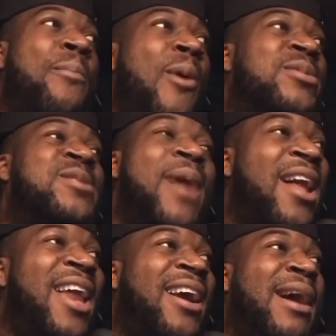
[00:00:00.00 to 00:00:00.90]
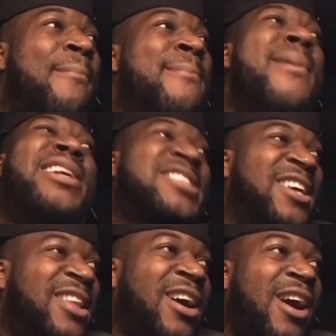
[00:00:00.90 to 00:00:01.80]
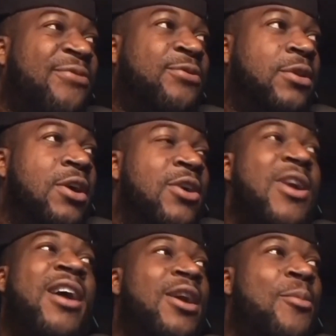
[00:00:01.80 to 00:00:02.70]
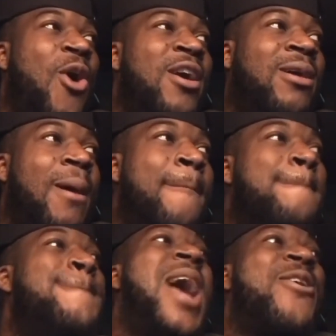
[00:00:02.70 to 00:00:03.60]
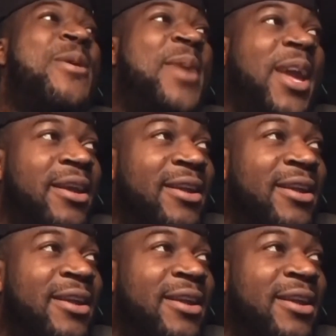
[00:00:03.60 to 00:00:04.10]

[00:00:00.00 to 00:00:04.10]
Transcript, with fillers: pum small like a mosquito coffin. Right now more you come bury me.